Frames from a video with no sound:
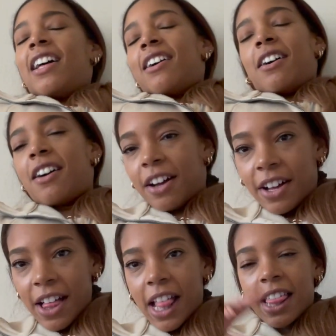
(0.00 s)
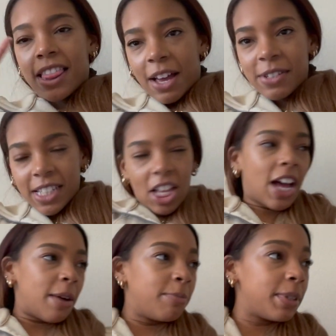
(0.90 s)
That was a
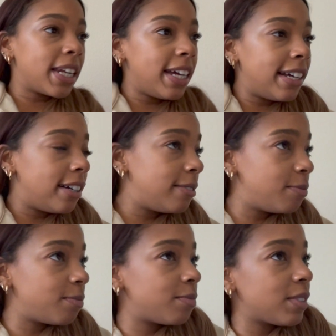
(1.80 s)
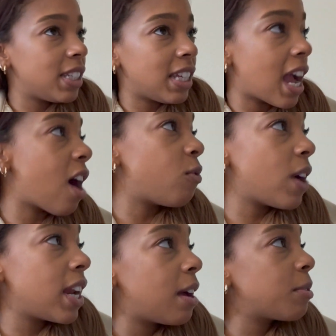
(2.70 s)
lot. But yeah,
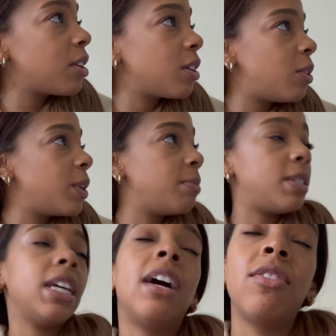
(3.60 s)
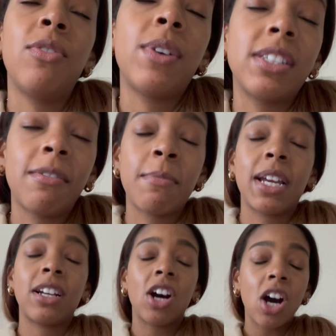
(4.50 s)
right now I'm gonna go empty out the rest of
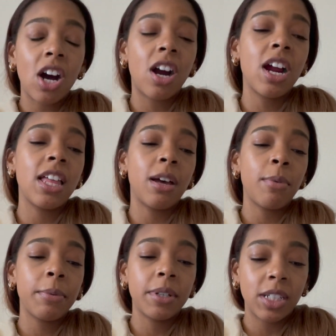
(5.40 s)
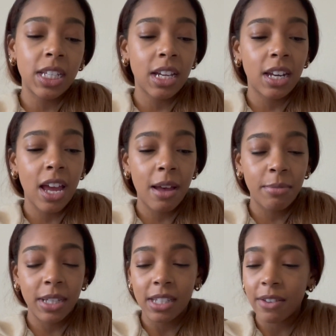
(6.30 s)
my car, and I'm probably gonna take a nap
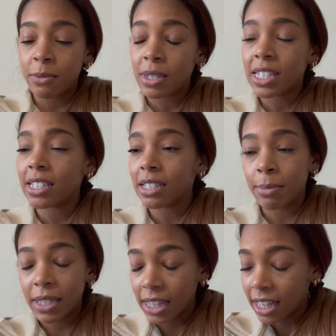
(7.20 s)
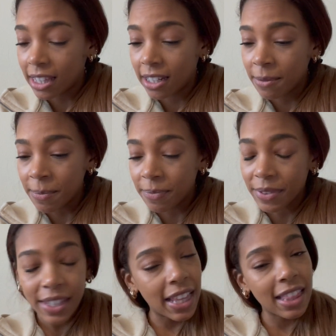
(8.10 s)
because I haven't been sleeping lately,
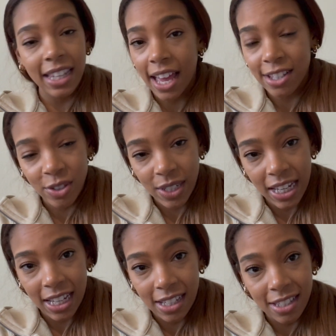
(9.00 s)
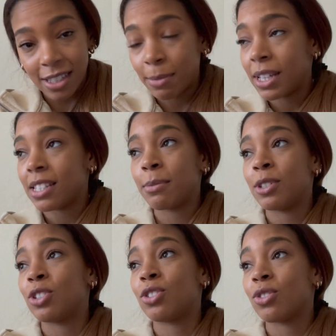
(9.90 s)
like the last 3 days, just because I've been
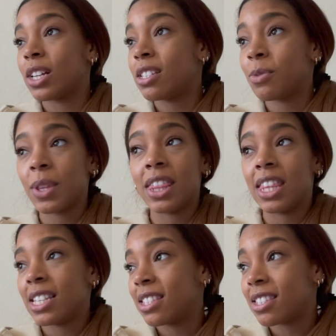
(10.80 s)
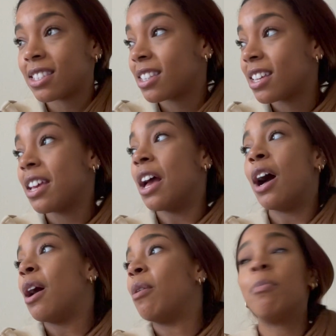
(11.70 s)
stressed with this
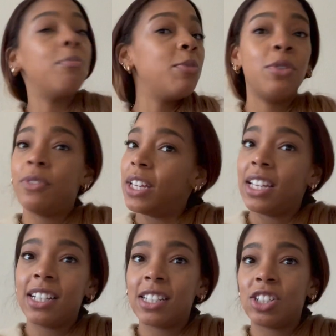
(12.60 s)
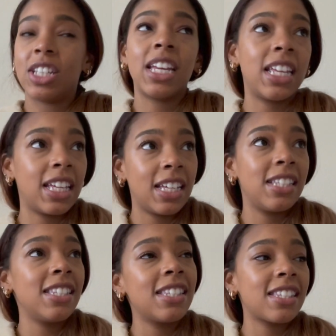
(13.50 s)
moving
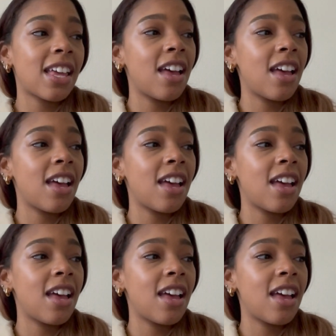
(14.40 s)
shenanigans.